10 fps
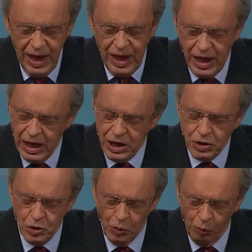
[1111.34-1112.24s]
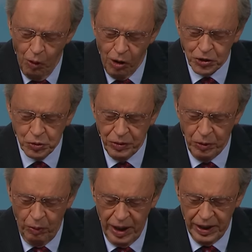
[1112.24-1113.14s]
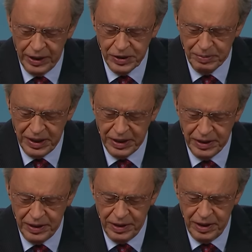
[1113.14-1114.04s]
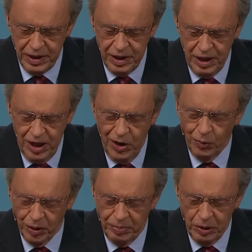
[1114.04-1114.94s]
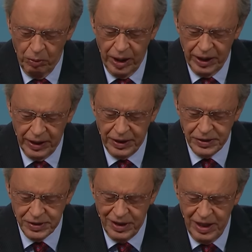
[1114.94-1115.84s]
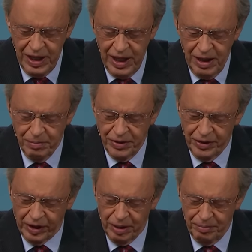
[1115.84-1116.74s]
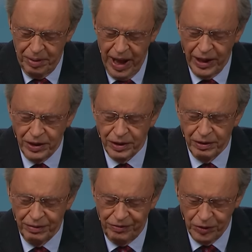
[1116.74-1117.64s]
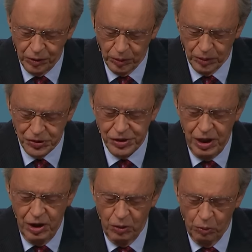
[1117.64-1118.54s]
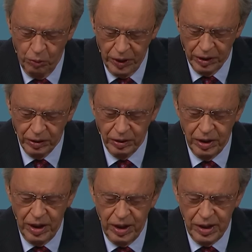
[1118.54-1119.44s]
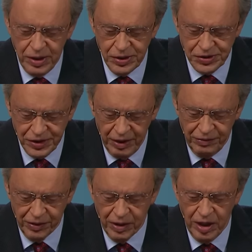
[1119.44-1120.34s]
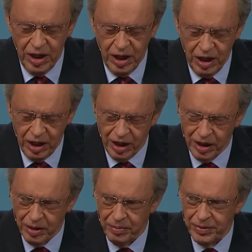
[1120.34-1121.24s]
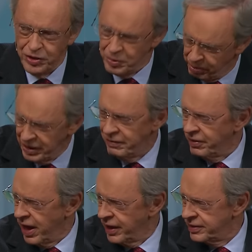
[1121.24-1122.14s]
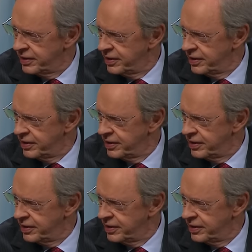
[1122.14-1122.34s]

He who walks with the wise man will be wise, but the companion of fools will suffer harm. Do you believe that?